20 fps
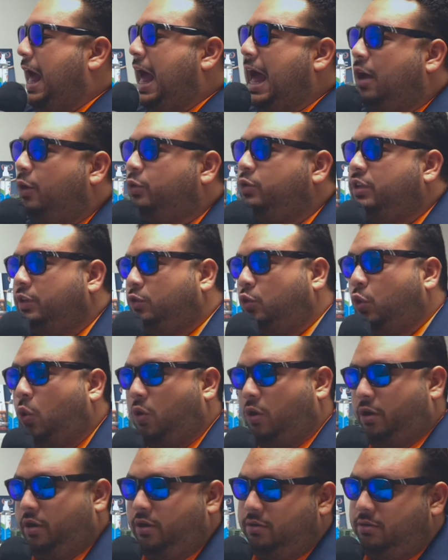out the
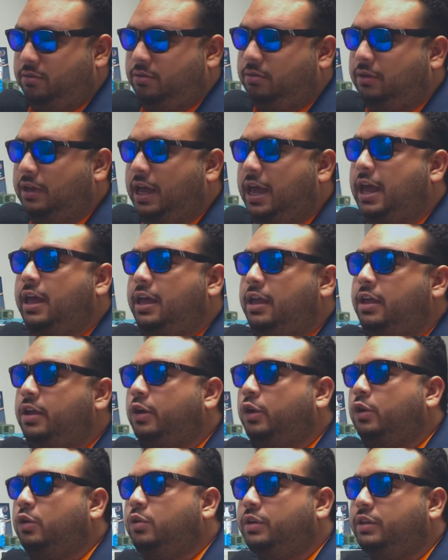door, okay,
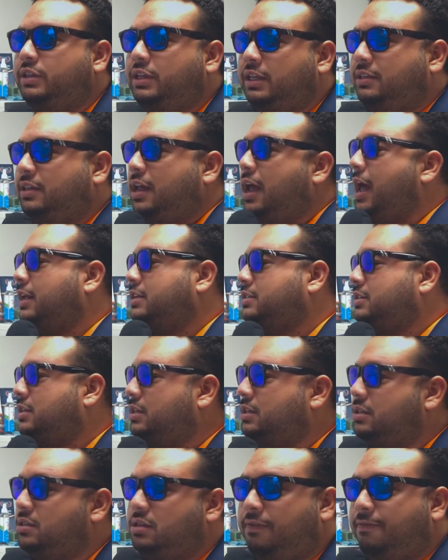including the
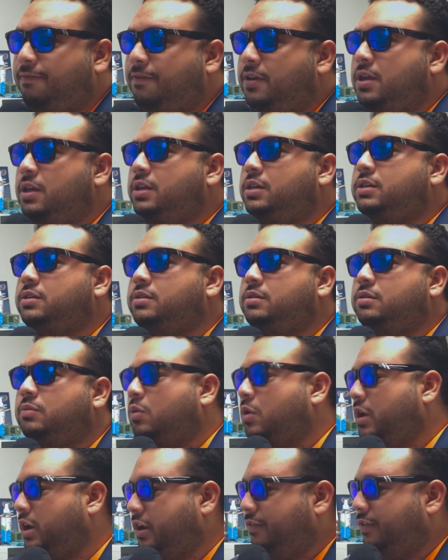taxes, the fees,
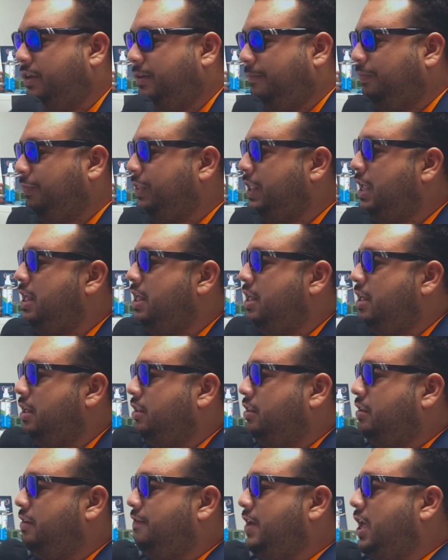whatever,
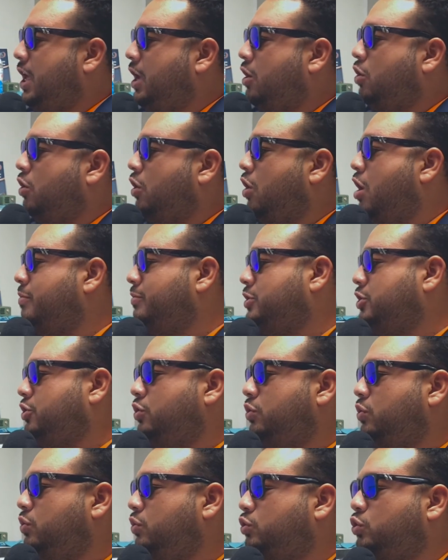the vehicle comes
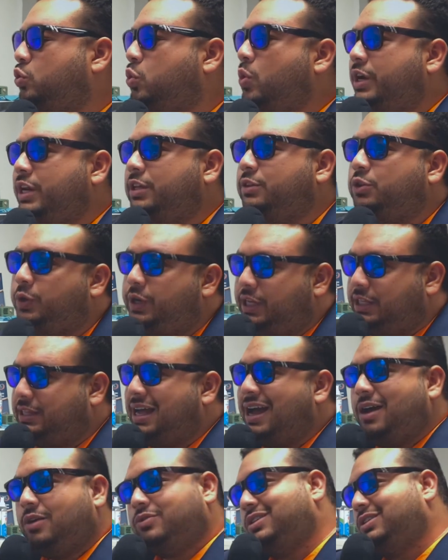to
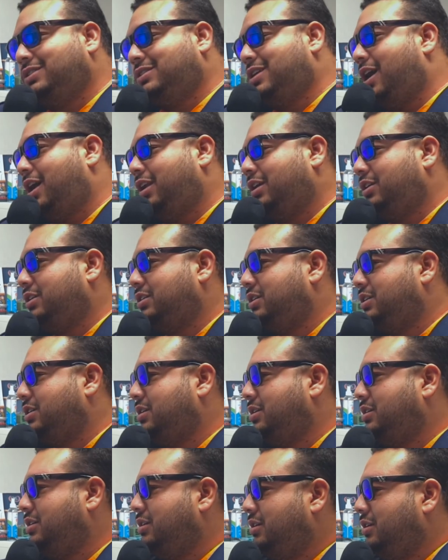$23,000
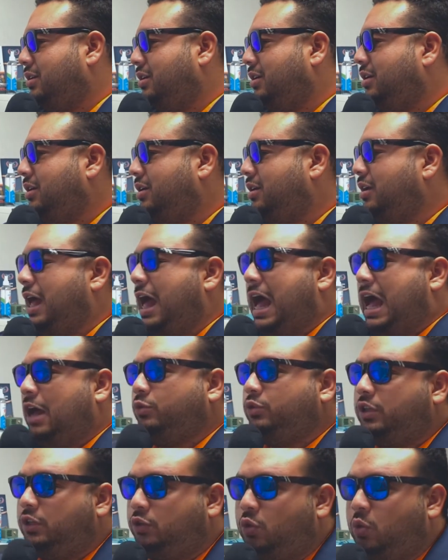
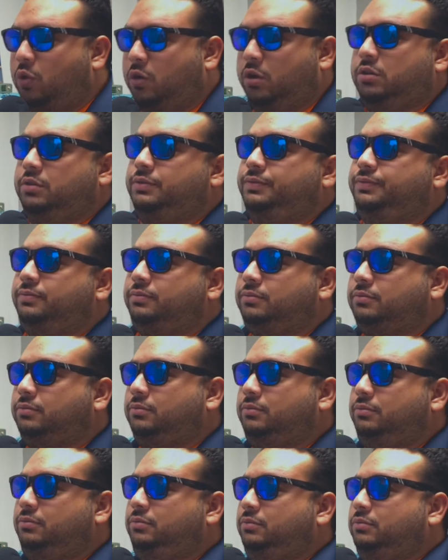out the door.
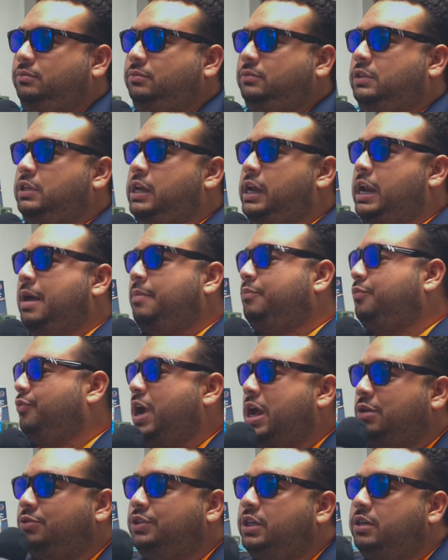And I'm
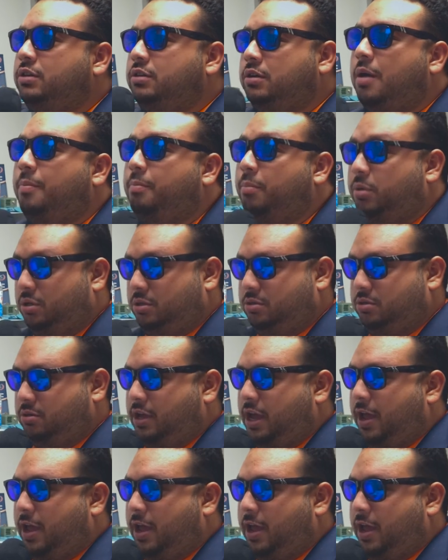rounding numbers, okay?